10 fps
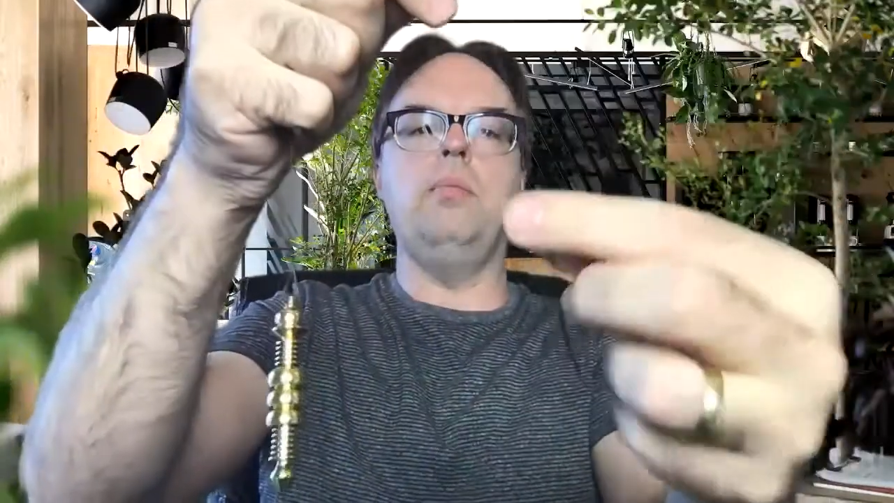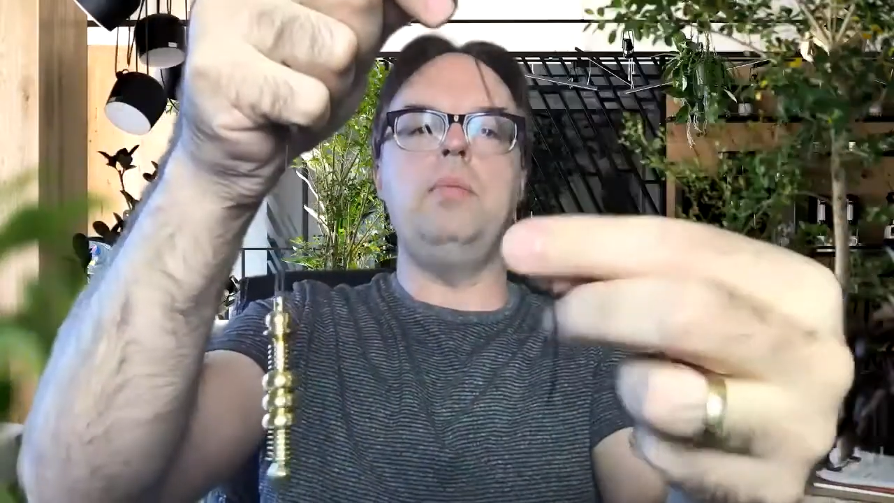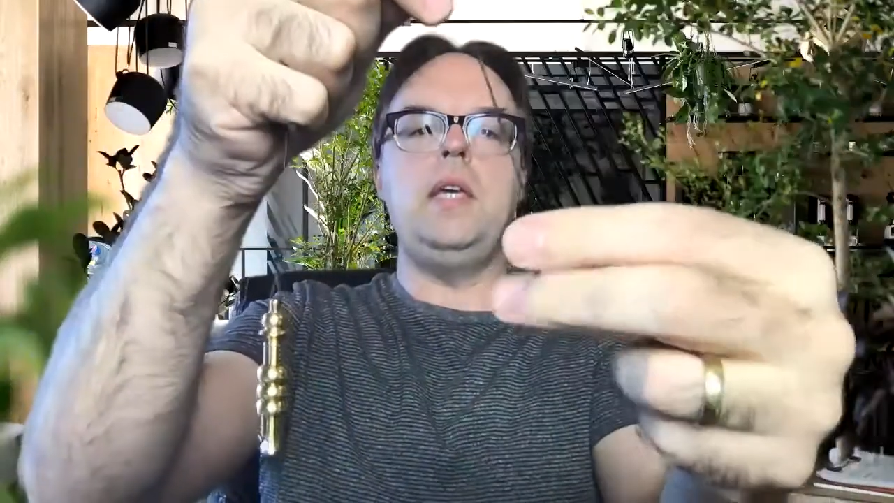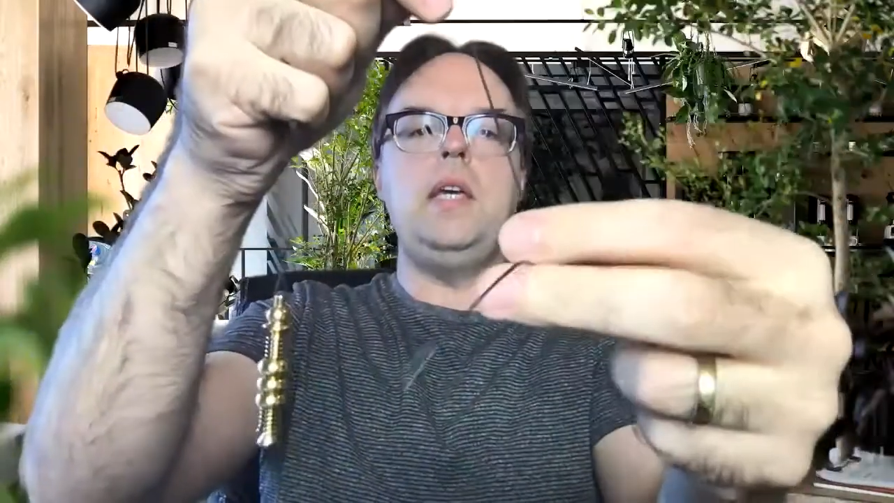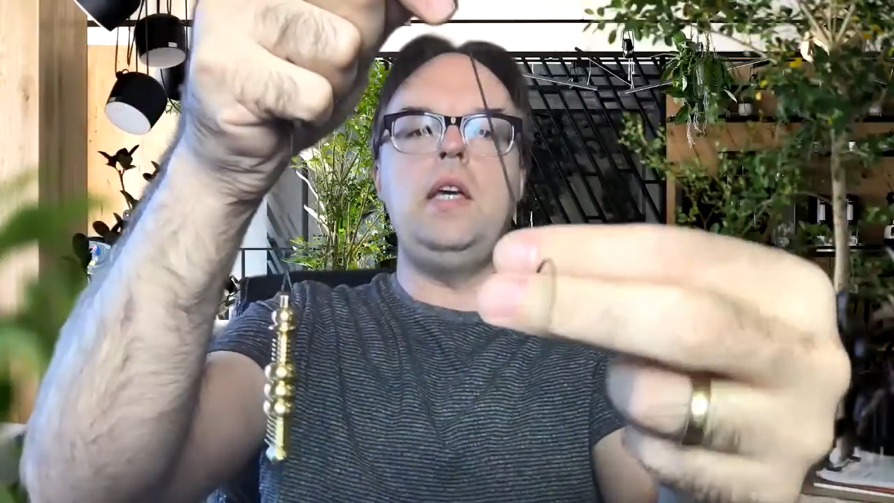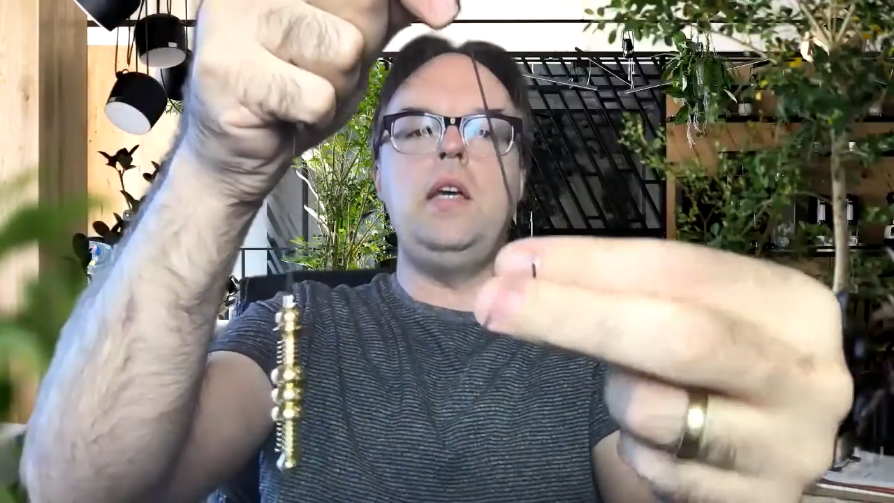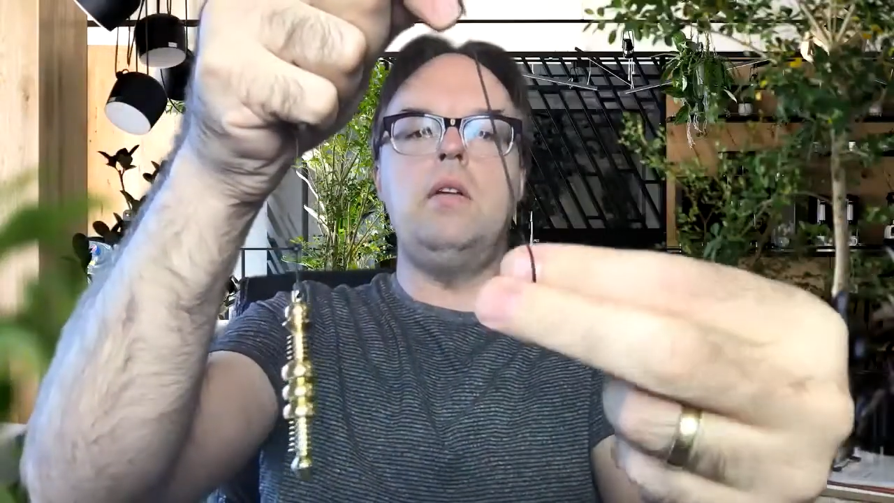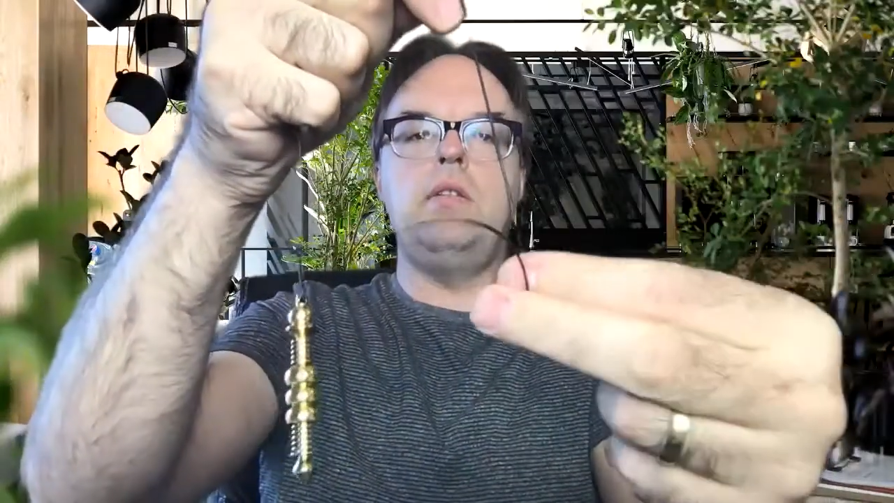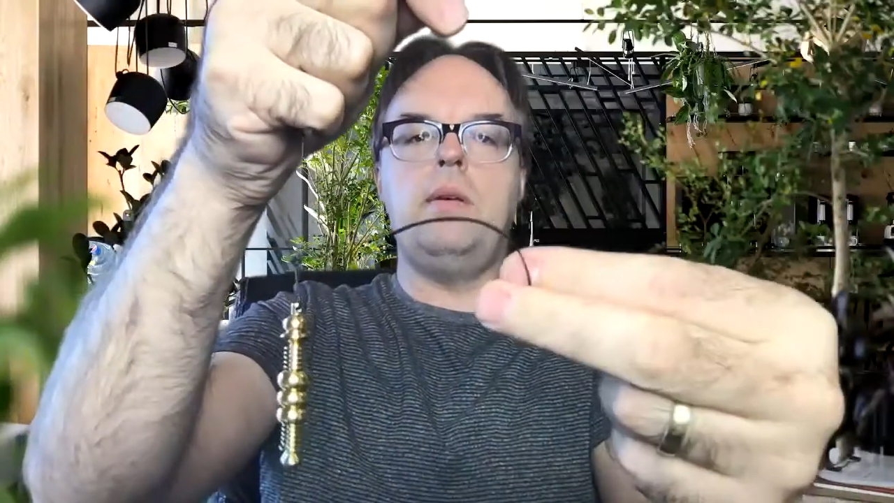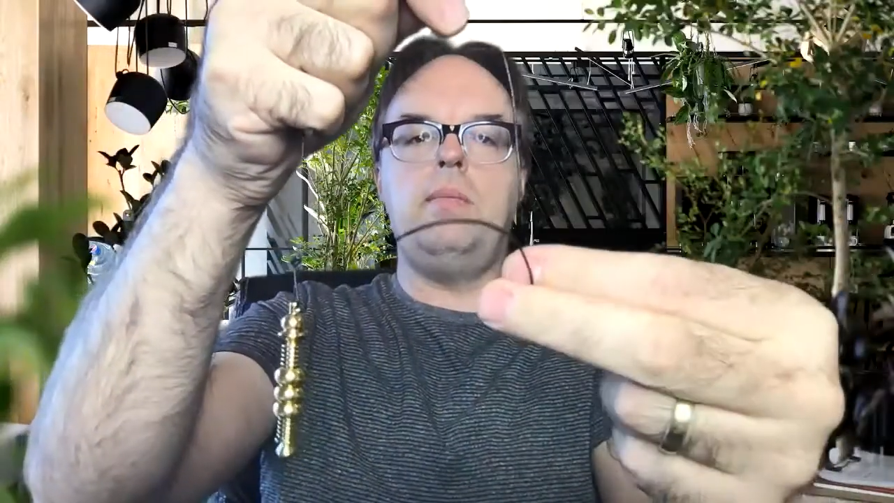bead
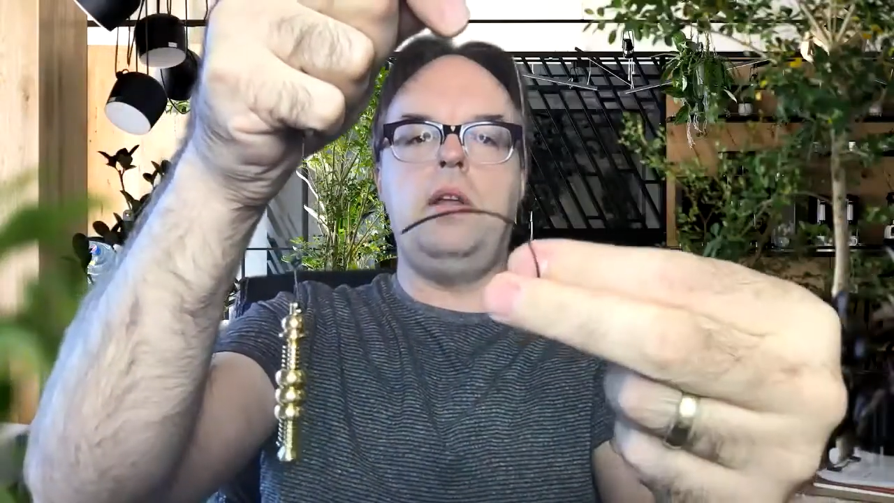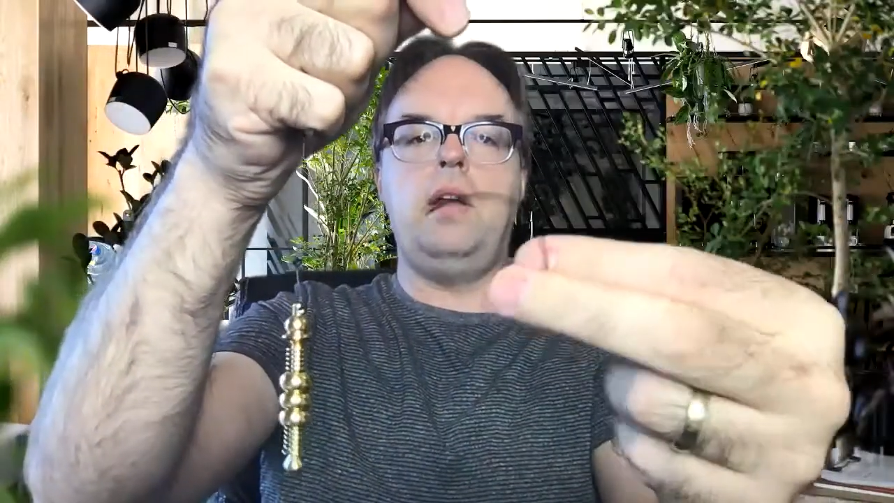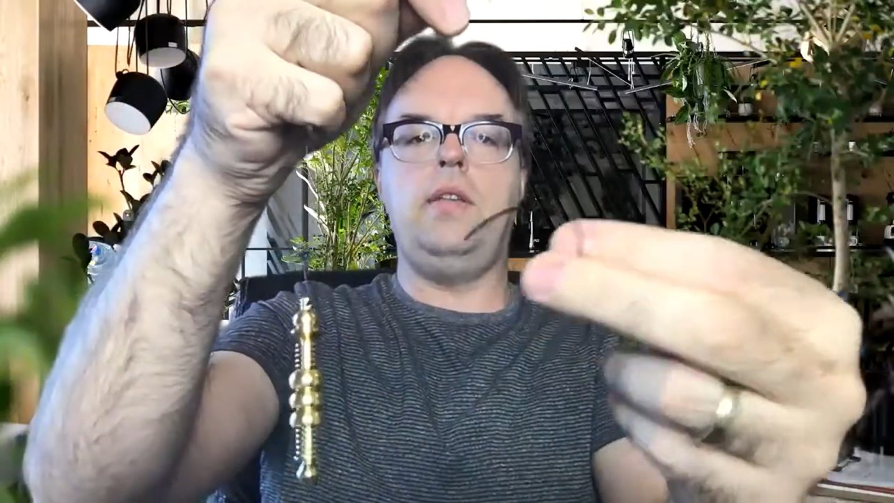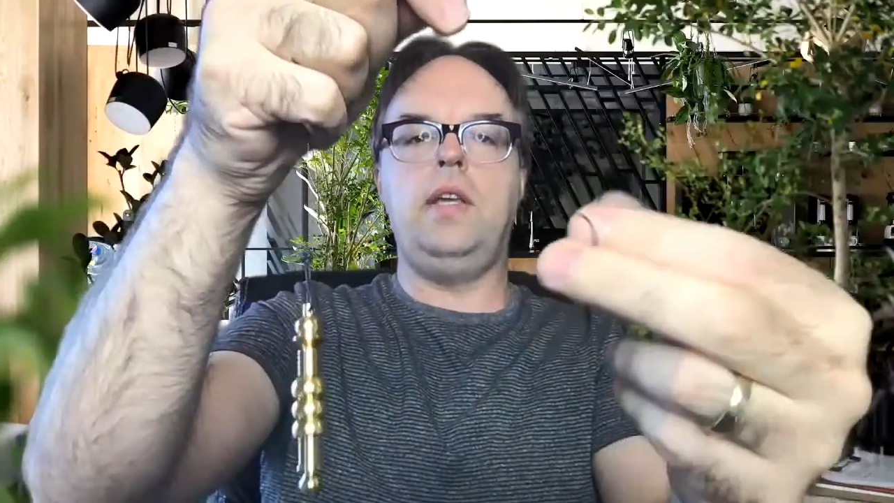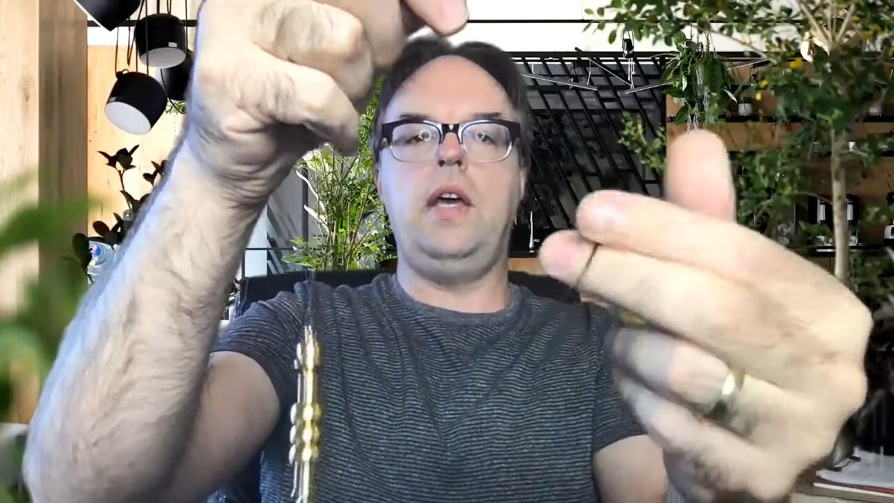or something on the